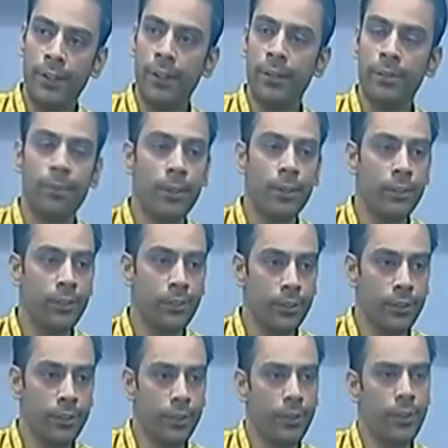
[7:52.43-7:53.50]
6 months
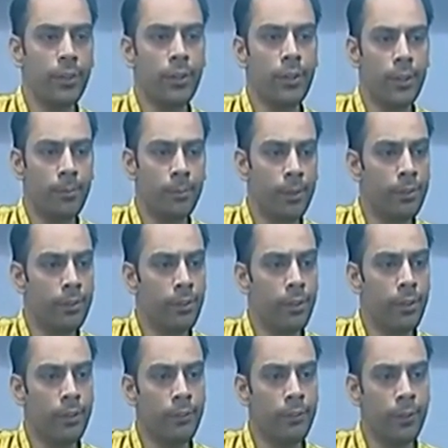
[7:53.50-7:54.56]
or 3 months
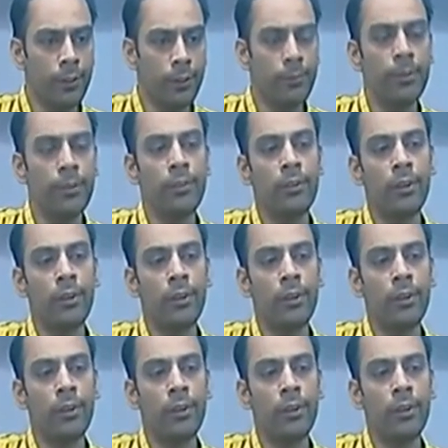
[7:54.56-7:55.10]
or 1 semester,